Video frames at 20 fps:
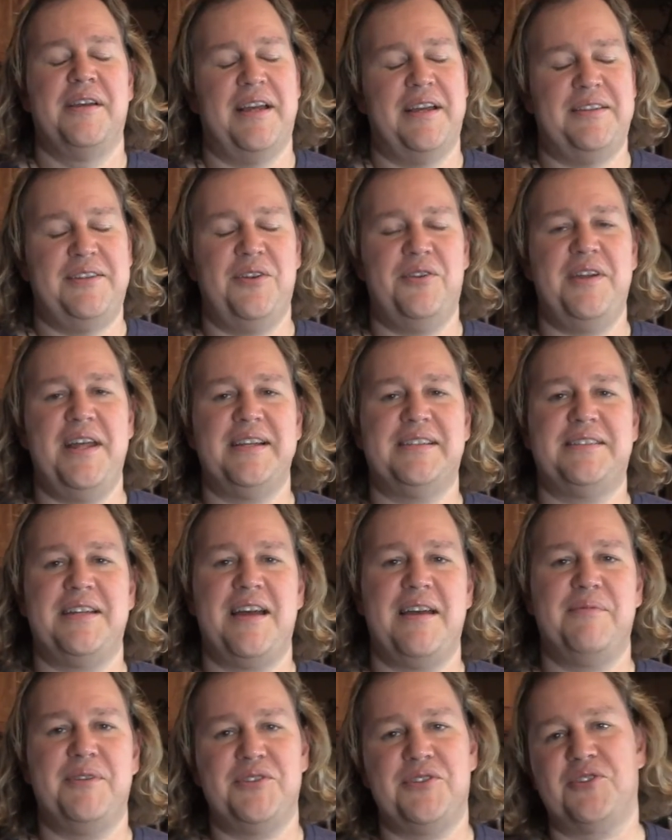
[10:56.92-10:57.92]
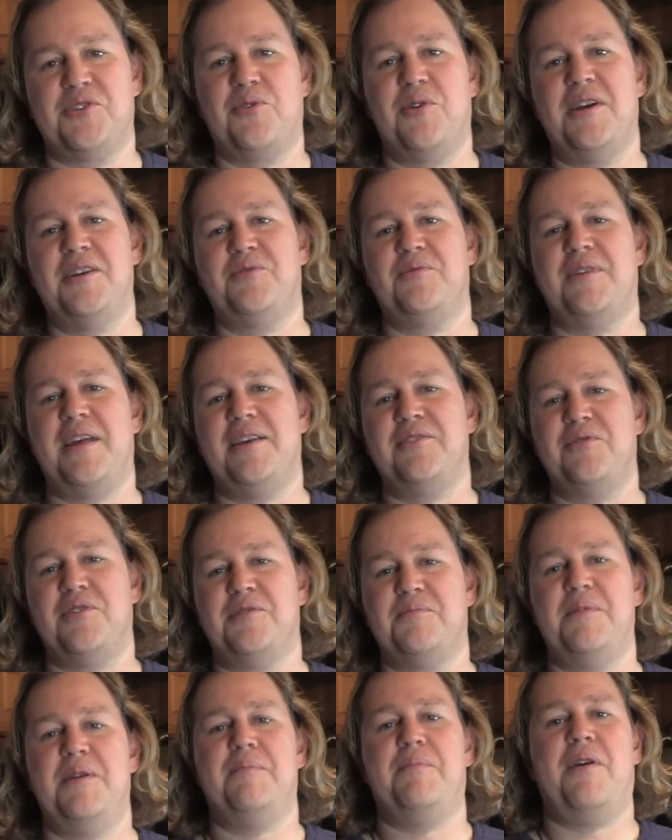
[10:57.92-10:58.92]
Until next time, this is Chris with
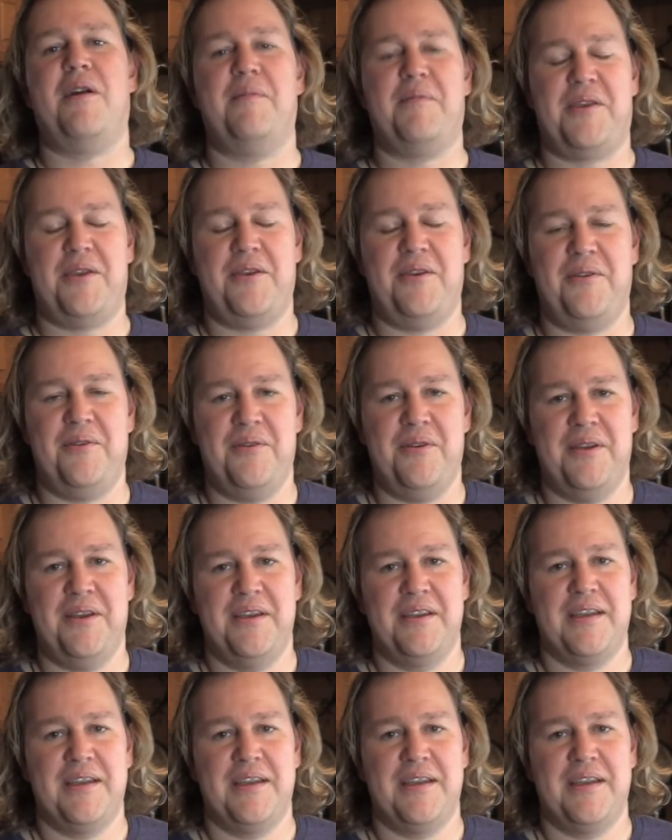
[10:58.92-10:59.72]
Azrael's Pit Barbecue.